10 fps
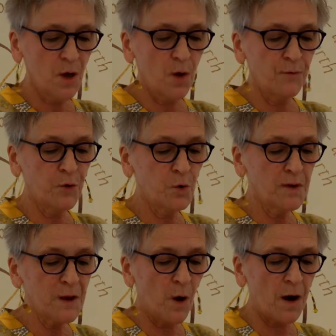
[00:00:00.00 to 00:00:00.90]
of who
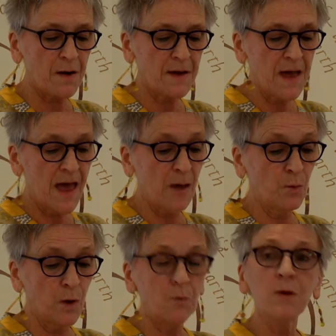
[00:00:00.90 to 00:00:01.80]
we are and
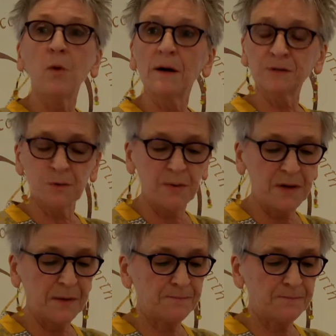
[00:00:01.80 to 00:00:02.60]
what we want to be.